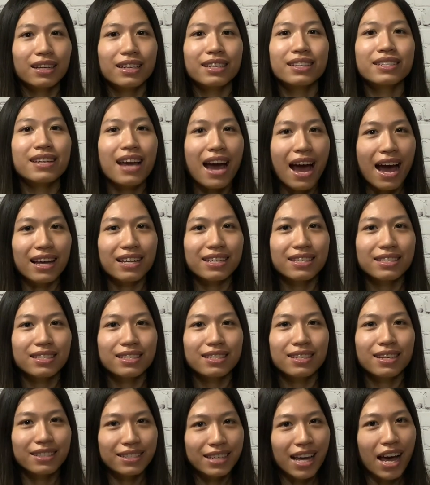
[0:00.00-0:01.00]

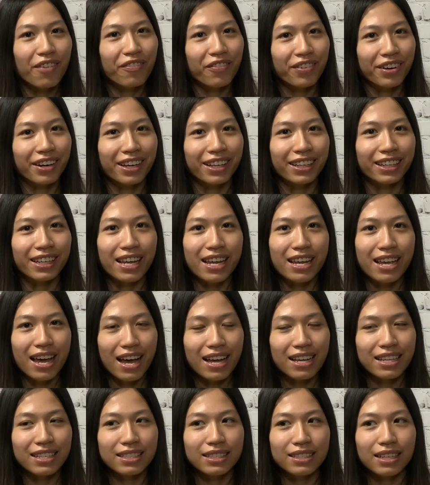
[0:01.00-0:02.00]
Yes, definitely
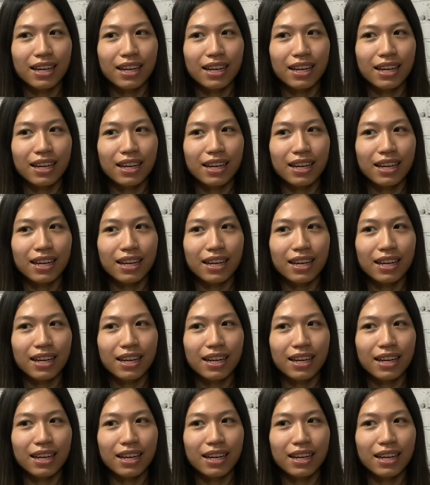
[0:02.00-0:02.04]
yes.